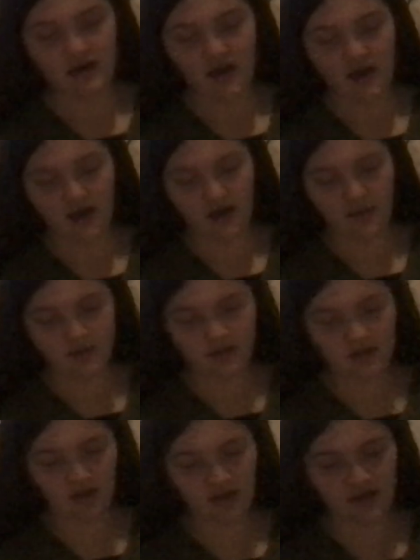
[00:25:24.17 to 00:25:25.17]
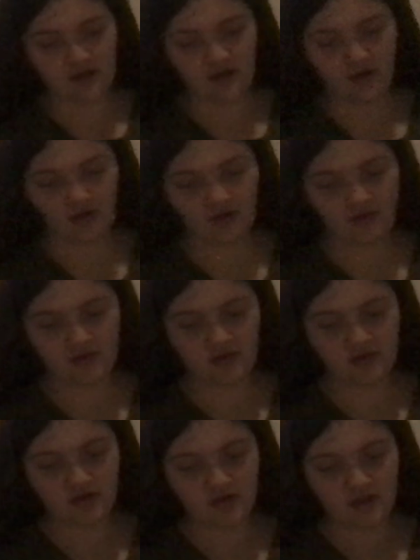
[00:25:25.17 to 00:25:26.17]
I would like all of
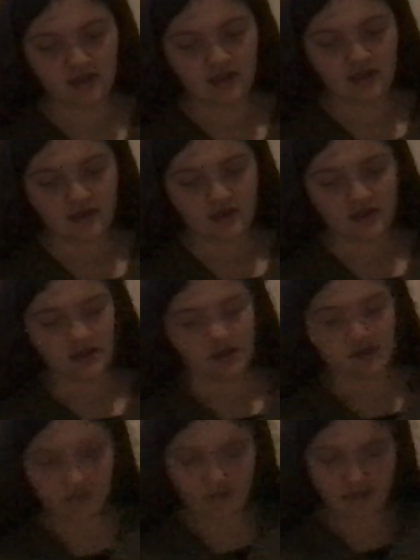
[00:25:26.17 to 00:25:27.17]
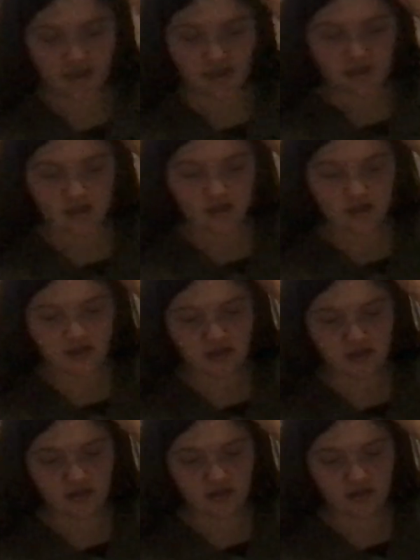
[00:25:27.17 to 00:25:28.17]
you this week
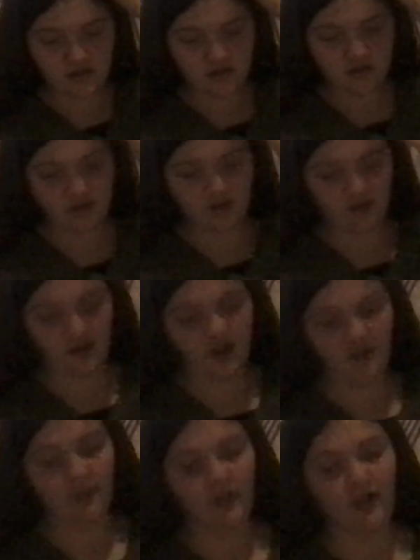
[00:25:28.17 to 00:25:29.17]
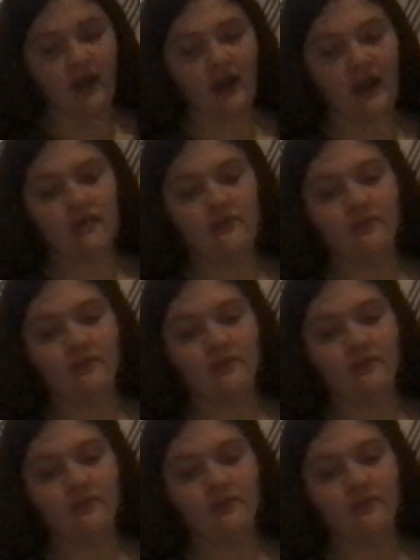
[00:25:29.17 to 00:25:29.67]
to create a plan